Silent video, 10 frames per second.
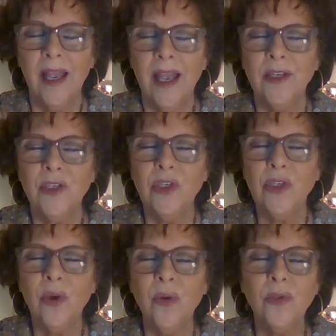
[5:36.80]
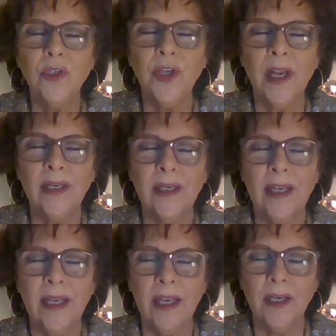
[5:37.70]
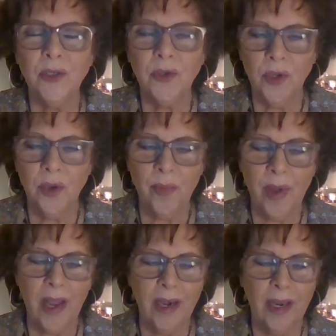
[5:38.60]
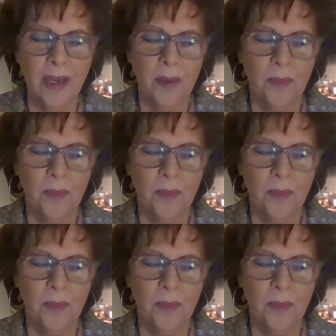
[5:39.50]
and so gently into your body.